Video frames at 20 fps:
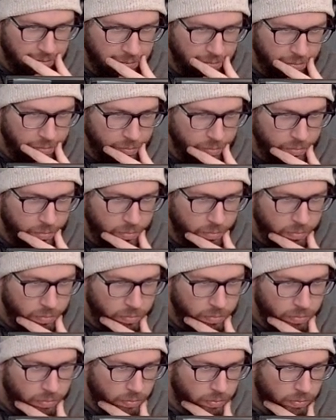
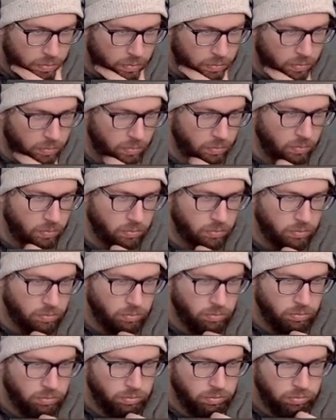
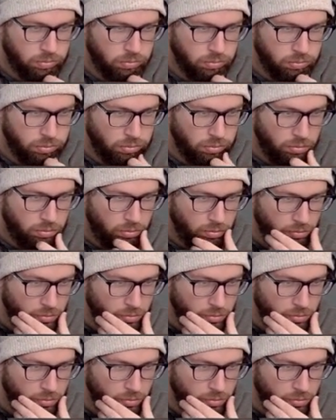This person isn't speaking.